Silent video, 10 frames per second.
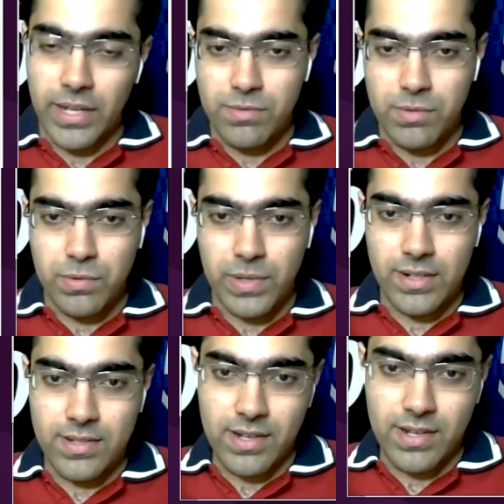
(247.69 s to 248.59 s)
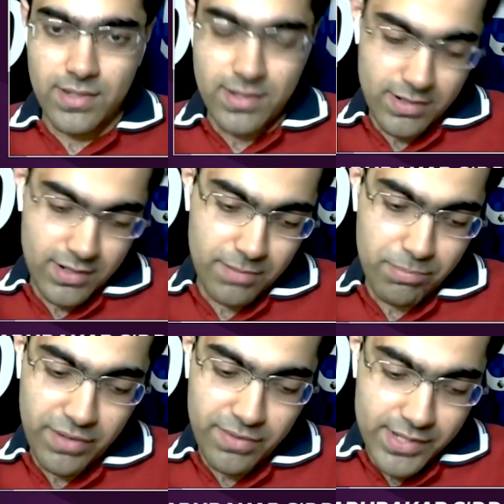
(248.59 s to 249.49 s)
teams which we discussed
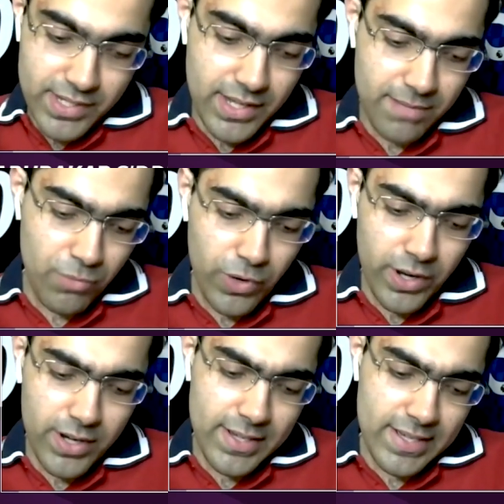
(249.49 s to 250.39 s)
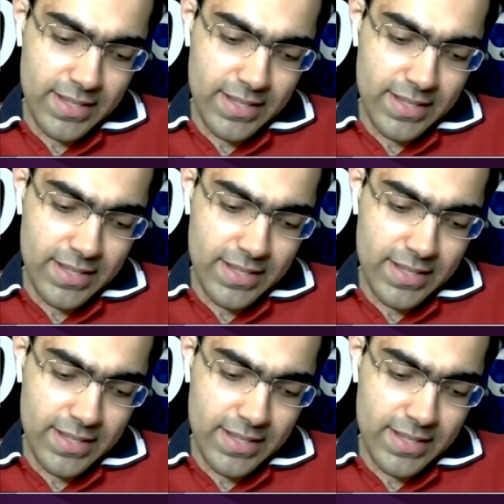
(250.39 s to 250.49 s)
previously more.